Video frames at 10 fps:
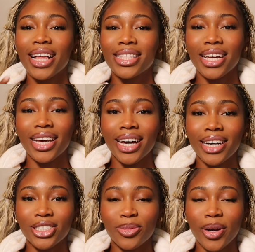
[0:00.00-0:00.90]
take an
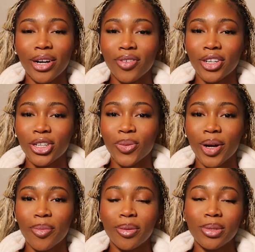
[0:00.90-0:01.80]
extra pair of
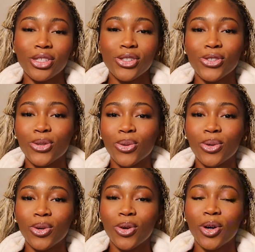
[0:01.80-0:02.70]
underwear maybe to
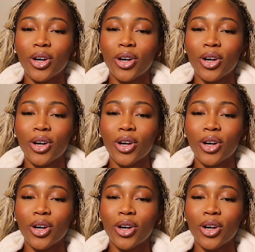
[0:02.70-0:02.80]
school,